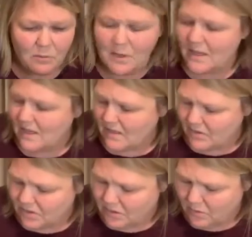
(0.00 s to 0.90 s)
we could
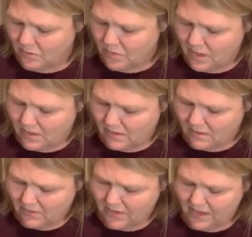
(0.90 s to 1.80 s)
either do
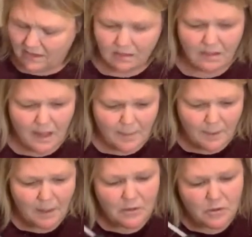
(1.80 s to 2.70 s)
the
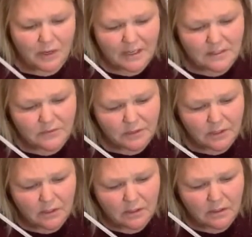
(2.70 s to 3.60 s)
club
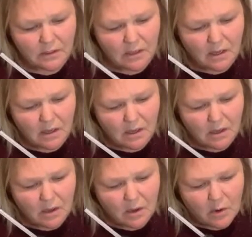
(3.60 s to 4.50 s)
transfer,
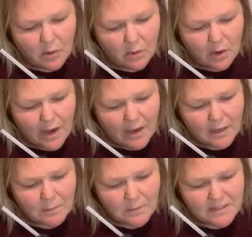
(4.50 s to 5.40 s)
or I
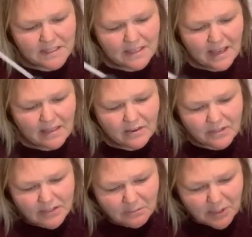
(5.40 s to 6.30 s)
could put
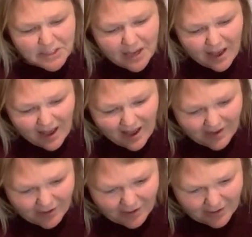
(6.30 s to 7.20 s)
together some
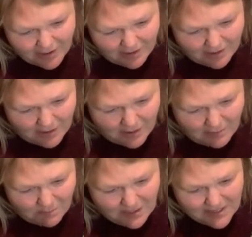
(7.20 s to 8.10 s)
retired
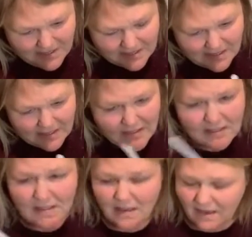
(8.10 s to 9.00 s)

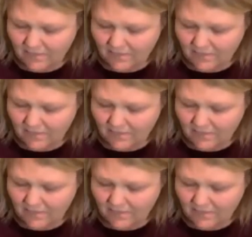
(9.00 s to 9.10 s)
pieces